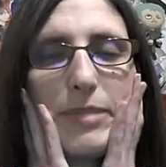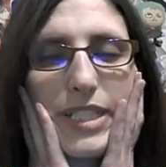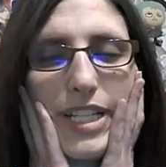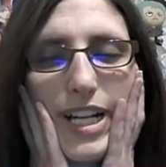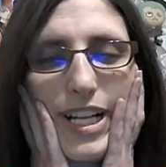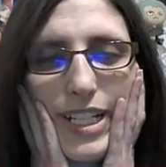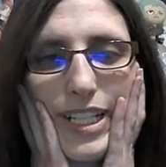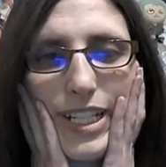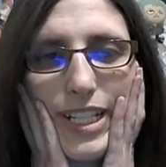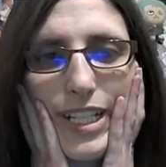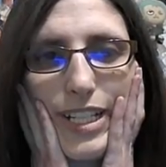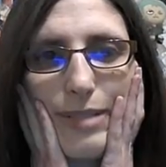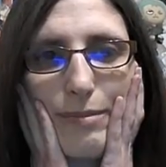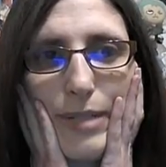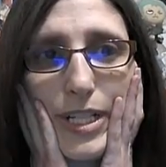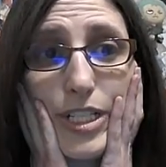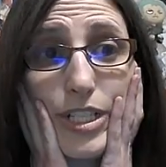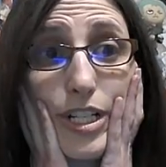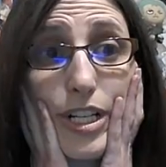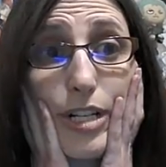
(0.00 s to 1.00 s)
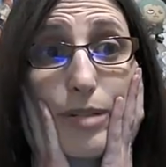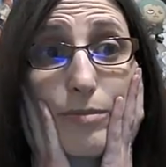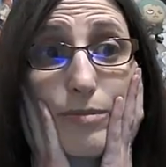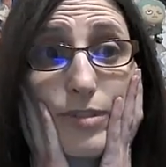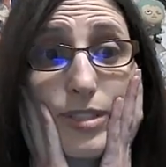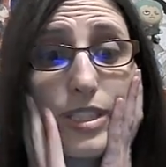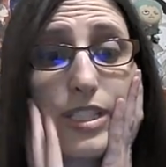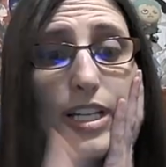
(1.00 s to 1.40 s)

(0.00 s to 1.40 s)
Madaka. My charms.